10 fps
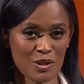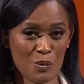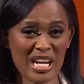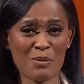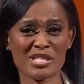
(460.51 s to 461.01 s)

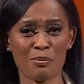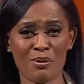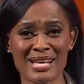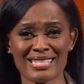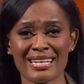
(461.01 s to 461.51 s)
when he was the
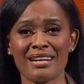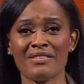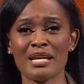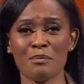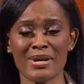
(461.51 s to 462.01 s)
president
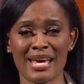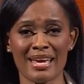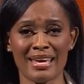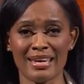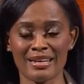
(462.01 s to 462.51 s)
of
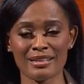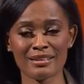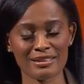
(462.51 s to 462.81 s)
NBAE.